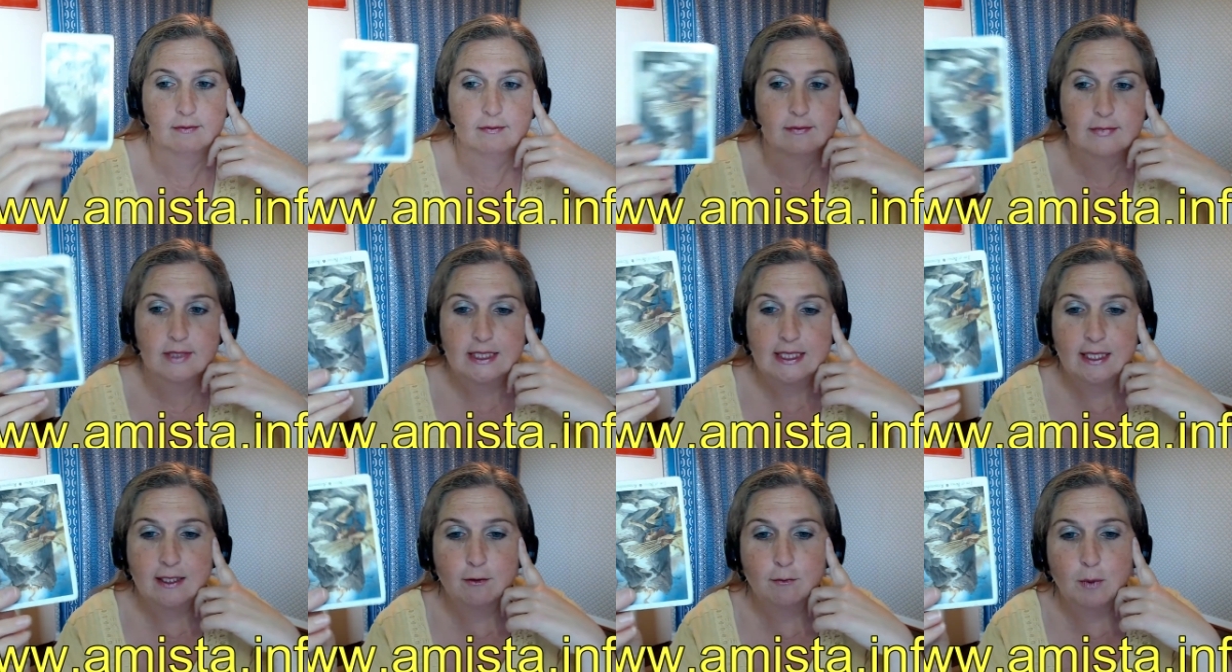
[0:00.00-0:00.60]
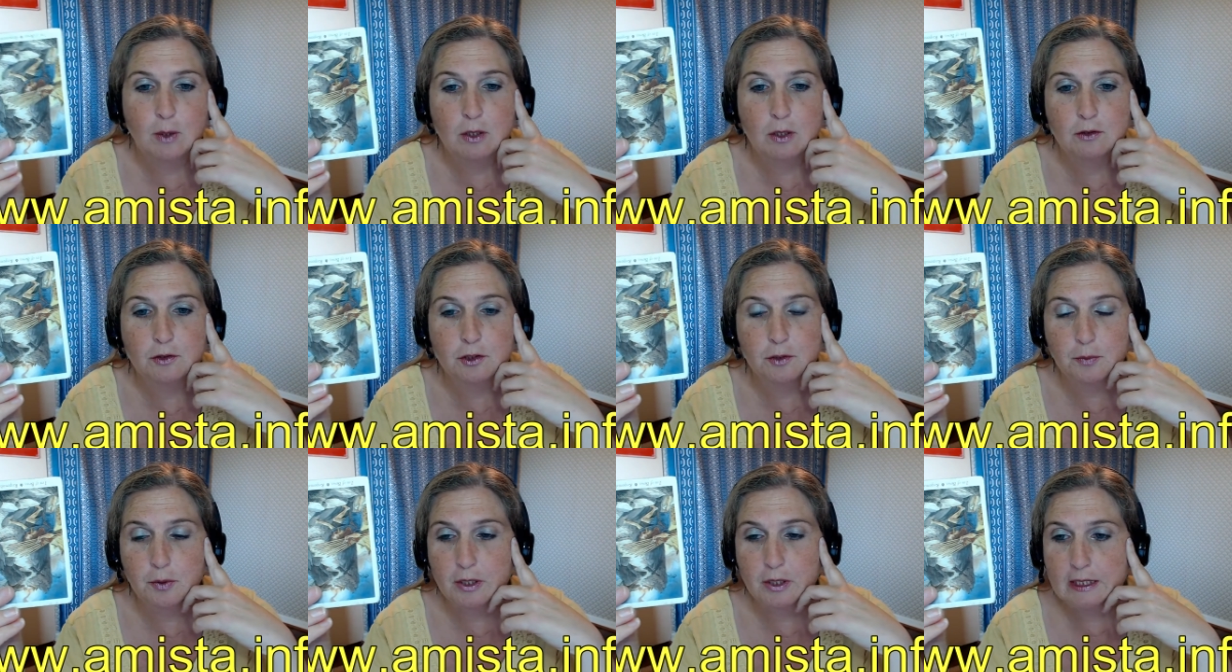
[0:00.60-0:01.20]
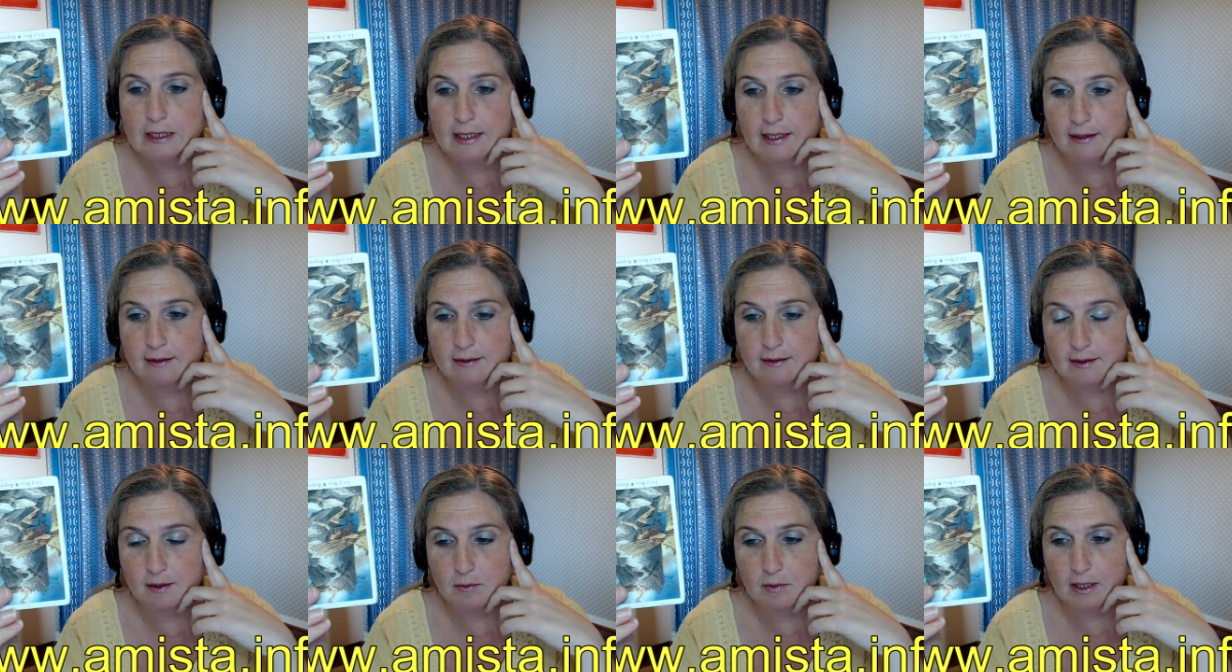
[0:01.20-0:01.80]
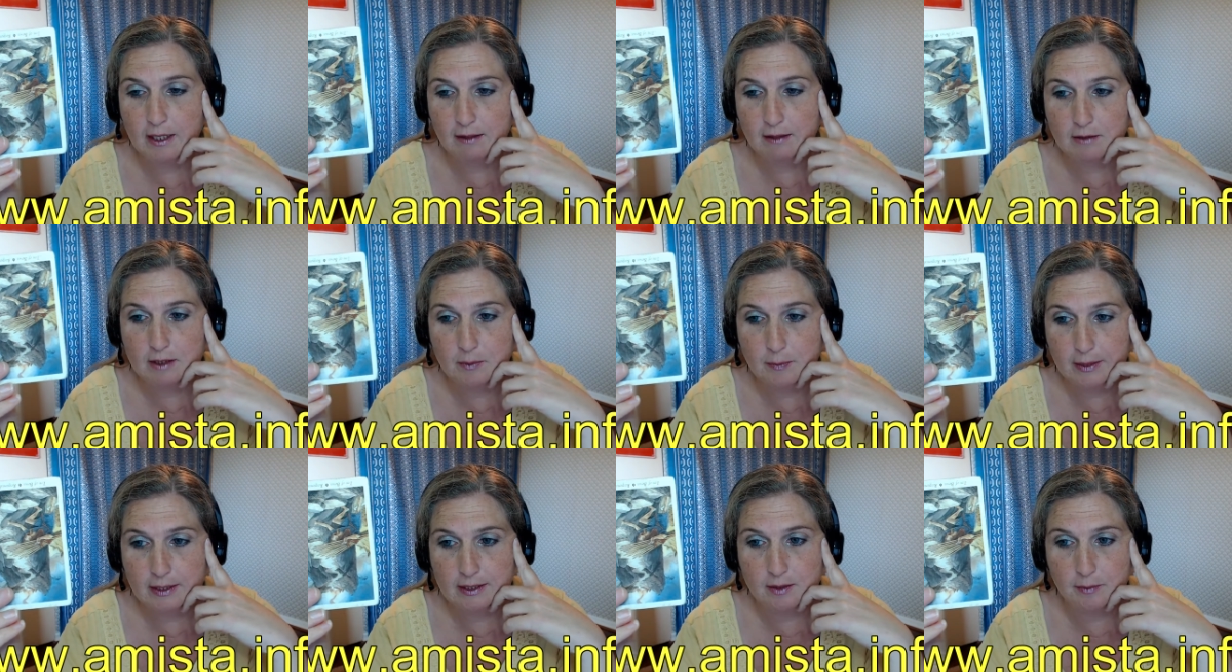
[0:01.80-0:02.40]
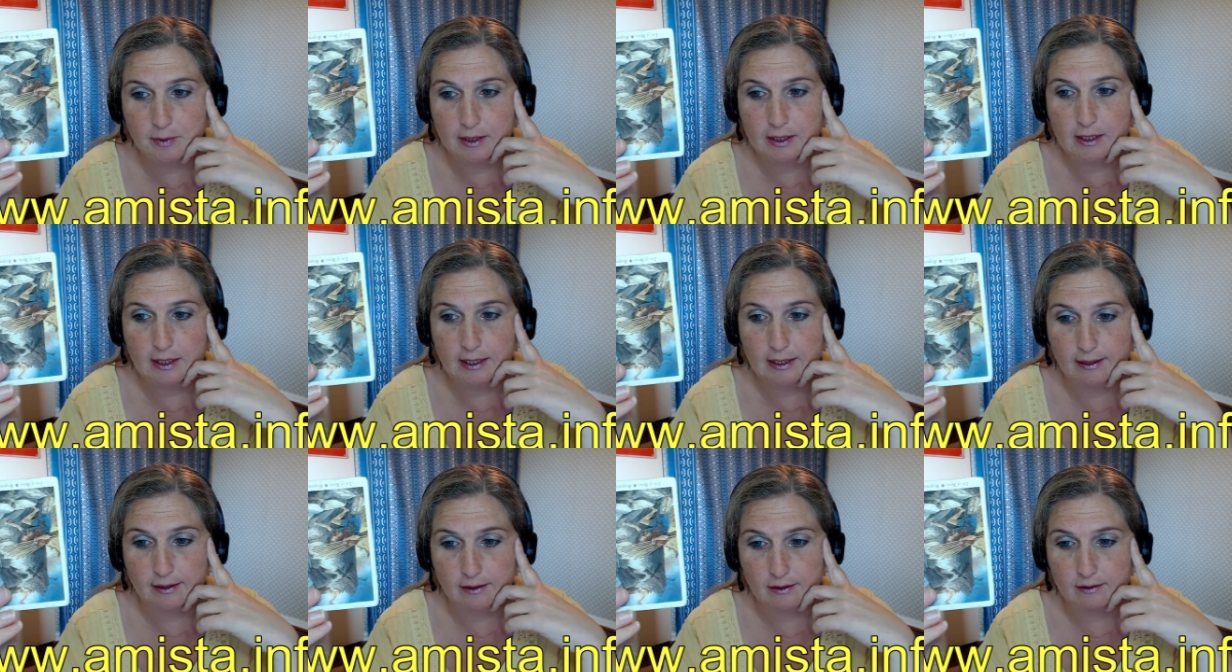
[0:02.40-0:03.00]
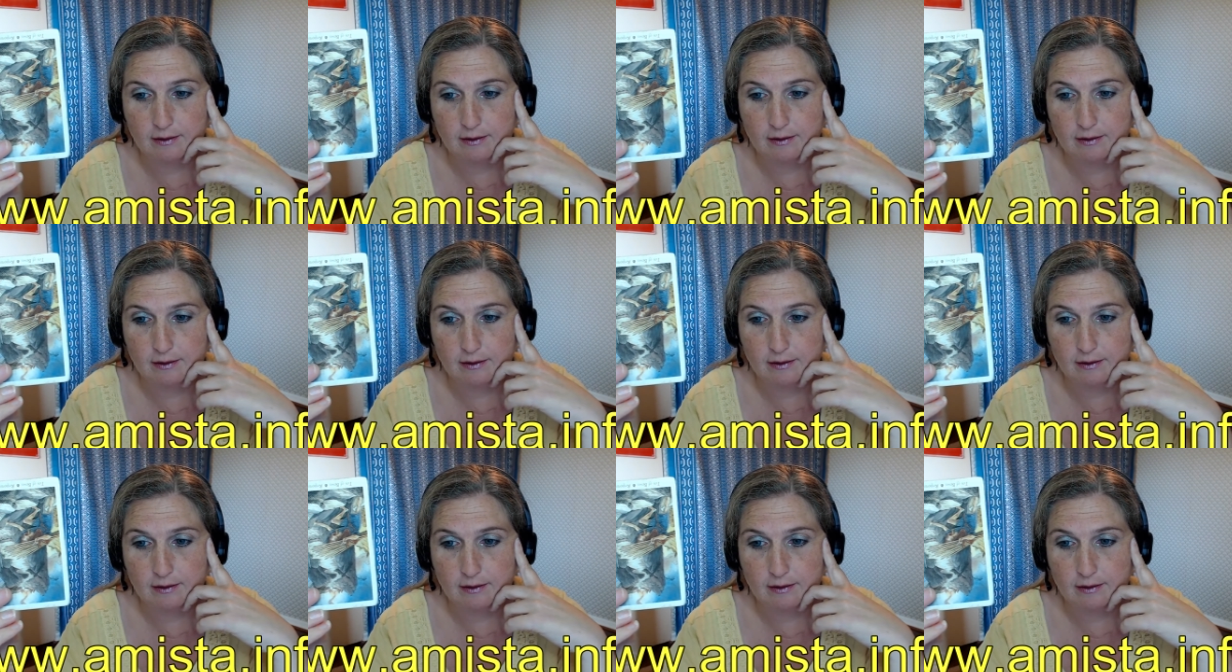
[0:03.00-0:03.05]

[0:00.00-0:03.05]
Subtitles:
Ten of Bows, you're putting down some kind of responsibility.